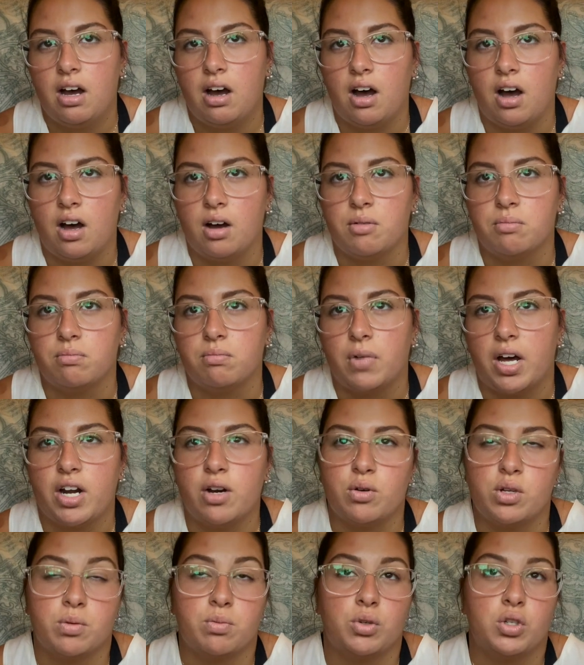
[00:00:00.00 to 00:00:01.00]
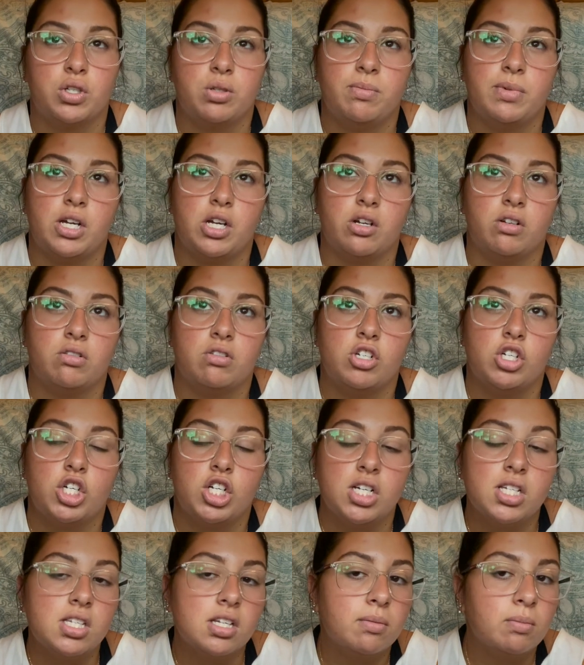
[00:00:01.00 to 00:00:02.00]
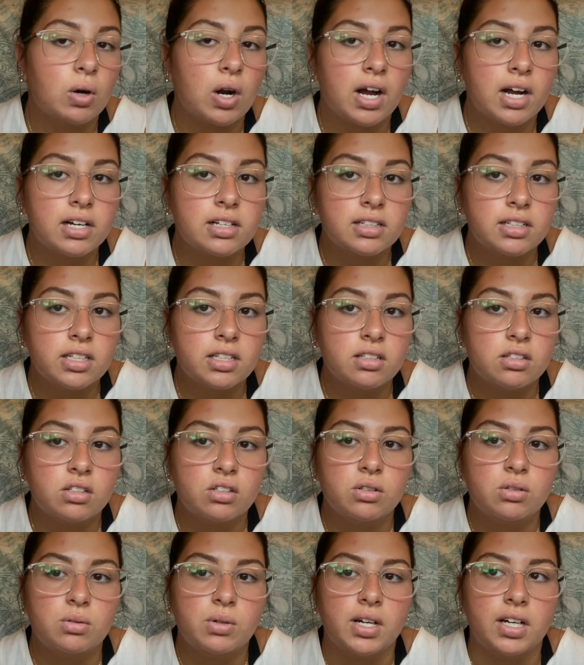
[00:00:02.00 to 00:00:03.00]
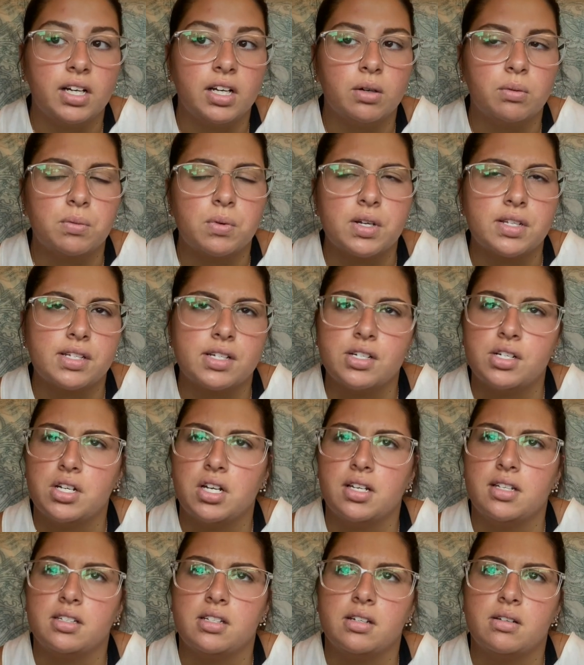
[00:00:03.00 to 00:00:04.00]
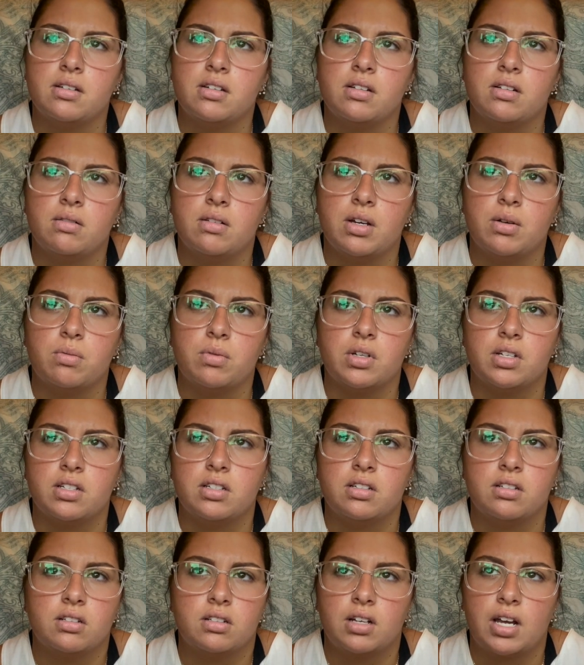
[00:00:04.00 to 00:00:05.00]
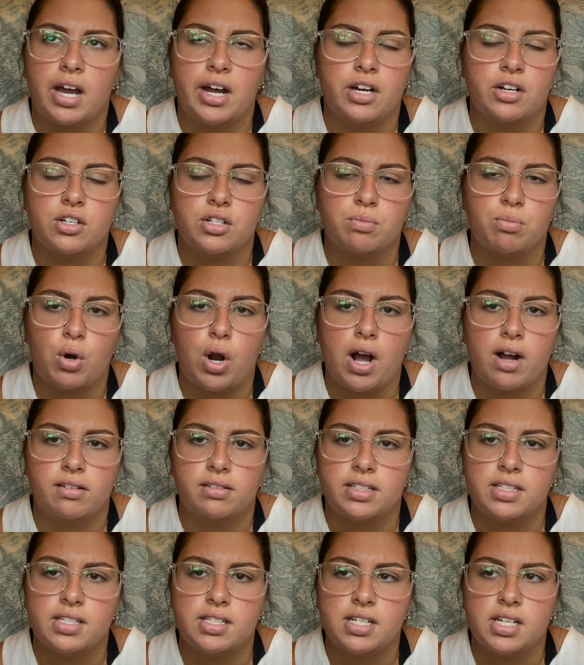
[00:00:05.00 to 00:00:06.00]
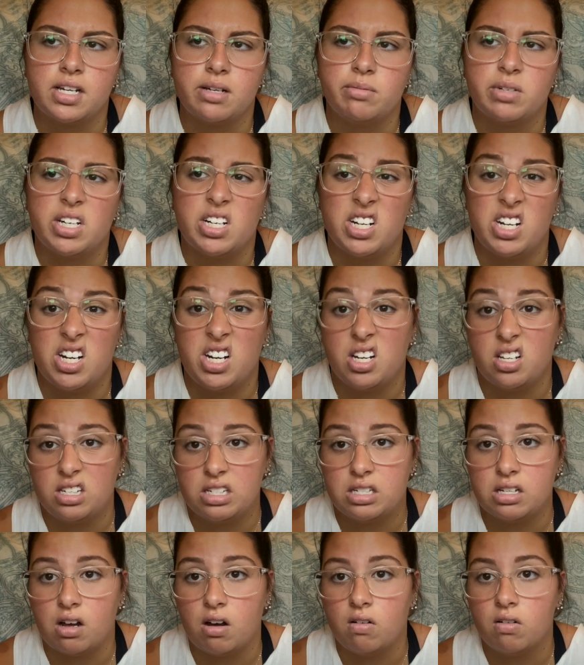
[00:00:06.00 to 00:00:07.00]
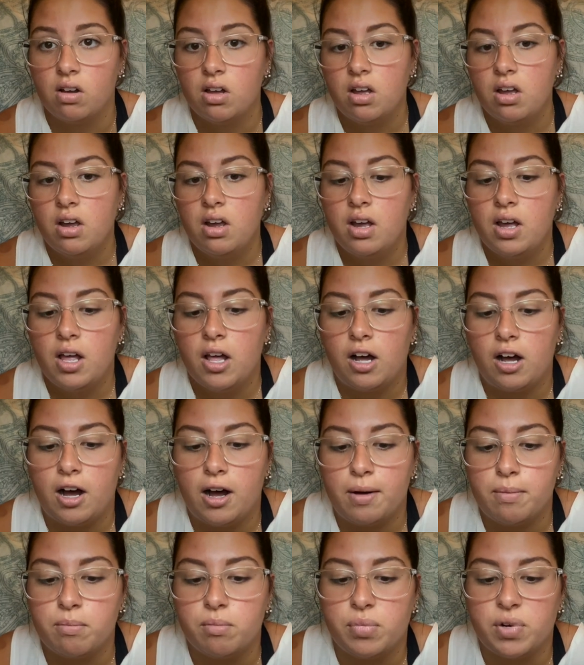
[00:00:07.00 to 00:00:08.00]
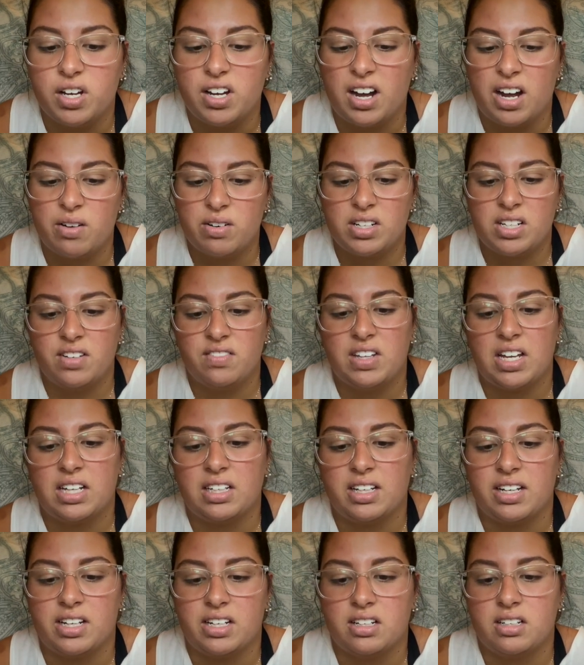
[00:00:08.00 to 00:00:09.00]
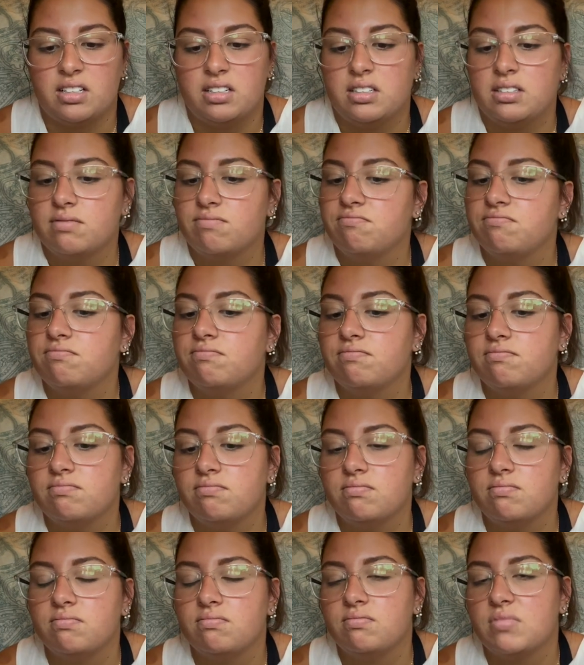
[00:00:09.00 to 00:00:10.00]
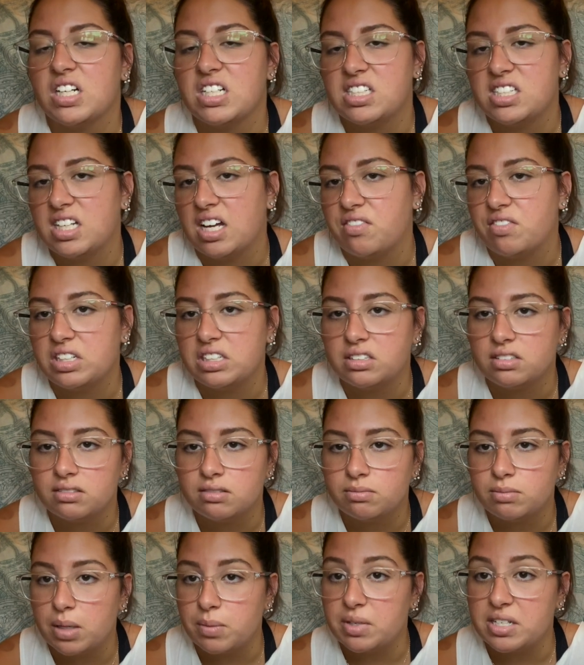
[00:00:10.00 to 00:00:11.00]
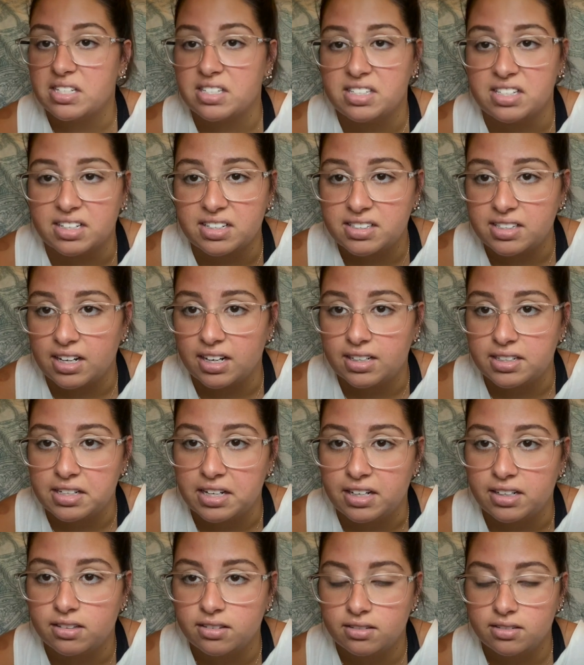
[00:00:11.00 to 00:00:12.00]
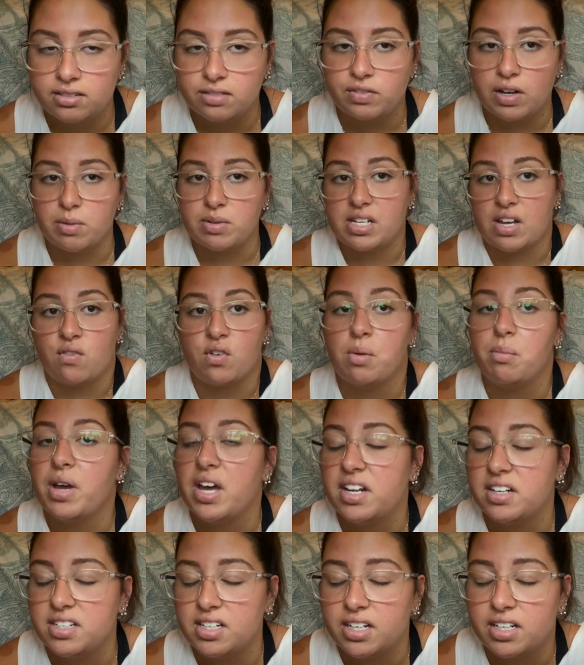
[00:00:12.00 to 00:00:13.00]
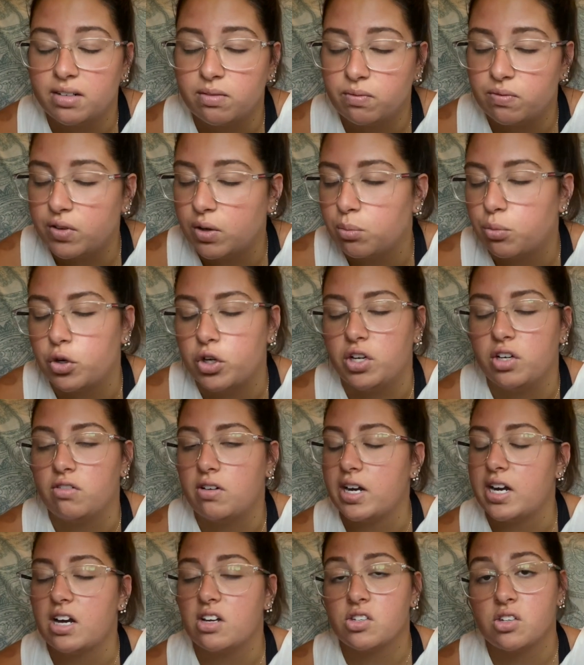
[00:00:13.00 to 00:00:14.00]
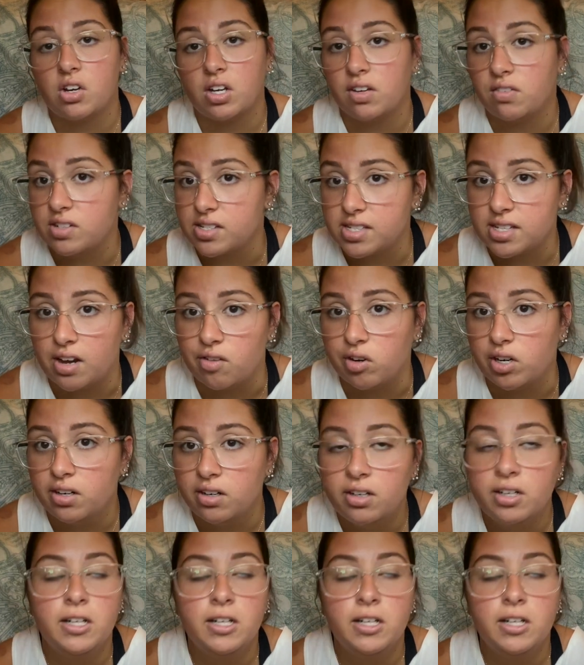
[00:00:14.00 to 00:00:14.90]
And it was supposed to be cheesy broccoli too, and it wasn't cheesy. It was kind of just broccoli steamed, and it needed salt. But I would give that like a 7, maybe a 6 out of 10. If I was having a bad day, and feel pretty good right now, so I'll give it a 7.